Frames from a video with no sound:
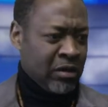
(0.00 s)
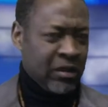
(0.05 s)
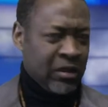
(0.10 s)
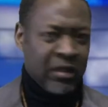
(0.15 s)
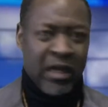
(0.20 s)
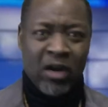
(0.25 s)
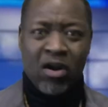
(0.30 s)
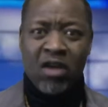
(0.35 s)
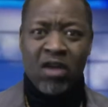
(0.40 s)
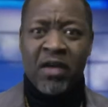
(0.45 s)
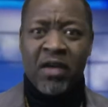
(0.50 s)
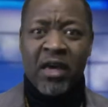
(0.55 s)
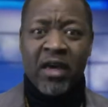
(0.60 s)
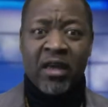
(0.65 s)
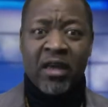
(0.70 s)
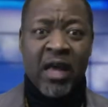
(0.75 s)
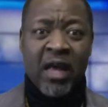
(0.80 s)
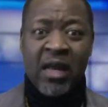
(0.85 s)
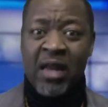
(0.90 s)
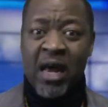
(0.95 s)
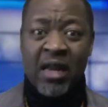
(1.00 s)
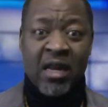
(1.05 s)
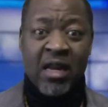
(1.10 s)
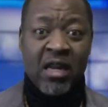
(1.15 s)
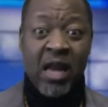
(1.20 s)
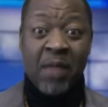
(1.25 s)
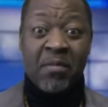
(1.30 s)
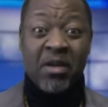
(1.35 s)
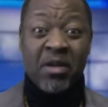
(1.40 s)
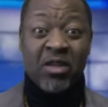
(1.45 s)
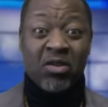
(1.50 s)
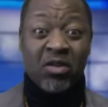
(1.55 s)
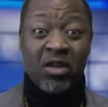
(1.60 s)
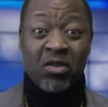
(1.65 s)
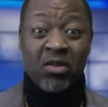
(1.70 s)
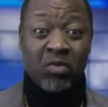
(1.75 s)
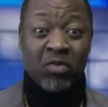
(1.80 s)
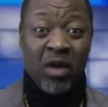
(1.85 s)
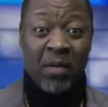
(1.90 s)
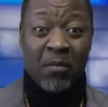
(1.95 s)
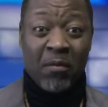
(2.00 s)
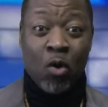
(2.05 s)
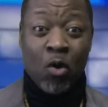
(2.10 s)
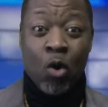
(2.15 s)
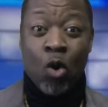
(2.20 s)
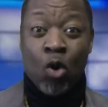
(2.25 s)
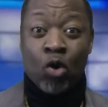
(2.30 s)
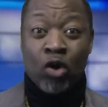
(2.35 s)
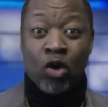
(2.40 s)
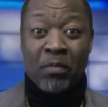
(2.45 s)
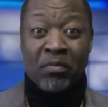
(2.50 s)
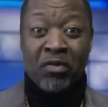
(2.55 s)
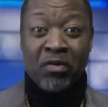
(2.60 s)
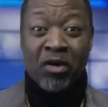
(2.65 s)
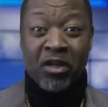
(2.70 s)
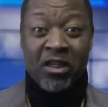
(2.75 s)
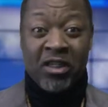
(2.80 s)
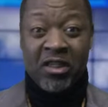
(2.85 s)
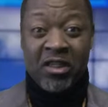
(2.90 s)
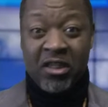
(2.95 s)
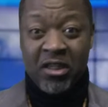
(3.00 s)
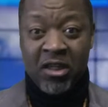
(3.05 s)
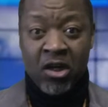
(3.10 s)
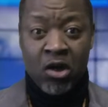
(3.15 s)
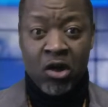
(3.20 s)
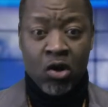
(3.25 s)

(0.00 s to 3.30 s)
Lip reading: they don't even that means nothing to them, or the British,